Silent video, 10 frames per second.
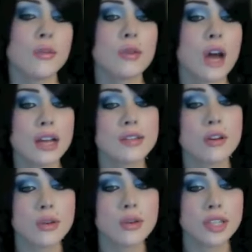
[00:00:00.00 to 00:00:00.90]
guys
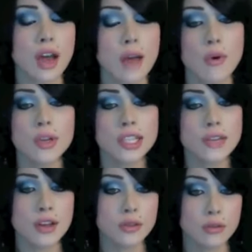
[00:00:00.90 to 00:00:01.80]
always I'm always
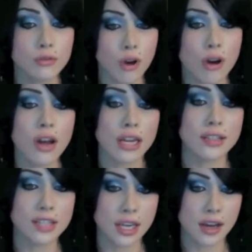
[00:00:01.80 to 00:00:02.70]
giving out the wrong
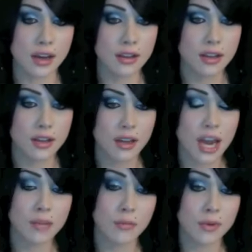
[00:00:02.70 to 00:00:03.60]
idea,
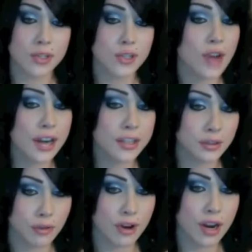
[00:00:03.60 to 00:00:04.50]
and I'm always attracting
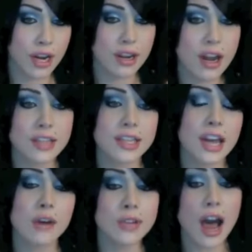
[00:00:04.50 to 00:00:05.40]
the wrong kind of guys. Like
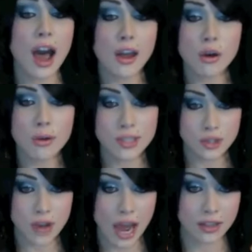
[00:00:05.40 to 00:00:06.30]
I always
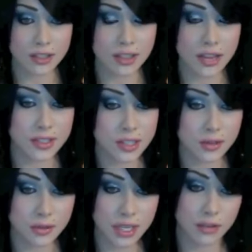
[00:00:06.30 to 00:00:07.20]
attract, and this
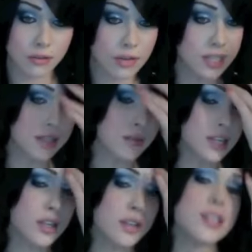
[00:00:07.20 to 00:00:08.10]
is like crazy when
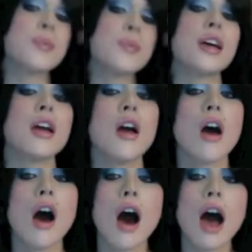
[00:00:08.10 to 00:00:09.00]
I tell you this, but
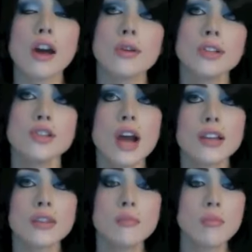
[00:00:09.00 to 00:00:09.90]
I always
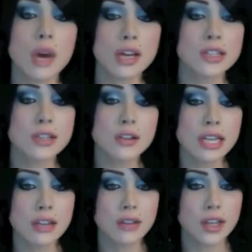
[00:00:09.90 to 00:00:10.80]
attract the
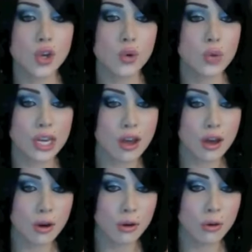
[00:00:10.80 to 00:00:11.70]
muscly like
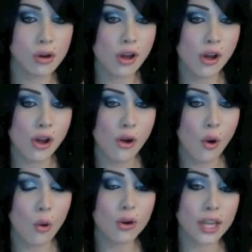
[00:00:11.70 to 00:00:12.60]
Guido,
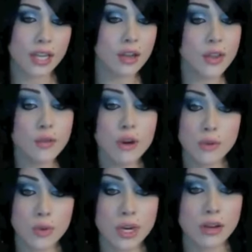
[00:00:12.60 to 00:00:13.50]
Or like nothing wrong
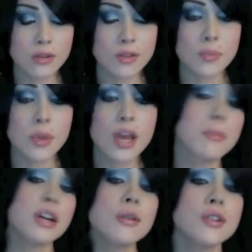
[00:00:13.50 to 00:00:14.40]
with Guidos, but I
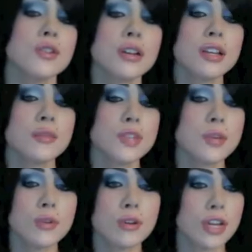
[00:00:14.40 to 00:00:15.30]
mean I always just try the
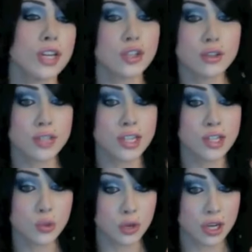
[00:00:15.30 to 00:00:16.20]
typical like Jersey
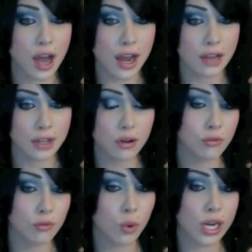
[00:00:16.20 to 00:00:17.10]
Shore guy, like
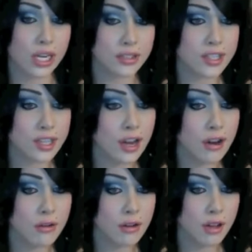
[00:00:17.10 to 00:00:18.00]
on roids, you
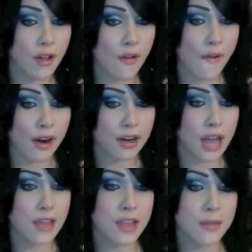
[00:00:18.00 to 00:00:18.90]
know?
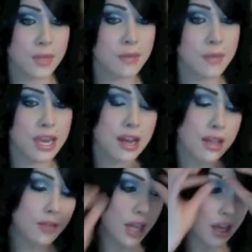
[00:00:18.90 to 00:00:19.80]
And they meet me
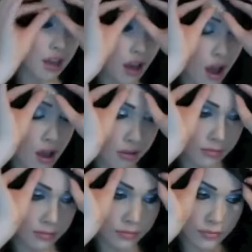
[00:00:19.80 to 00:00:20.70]
and like
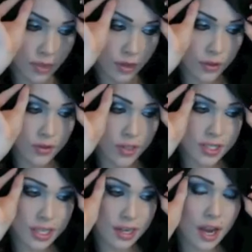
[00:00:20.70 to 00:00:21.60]
they're
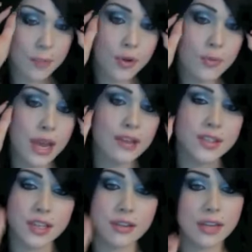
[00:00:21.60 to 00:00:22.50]
just like hyper
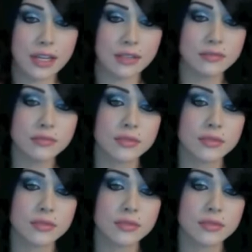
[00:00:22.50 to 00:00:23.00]
masculine.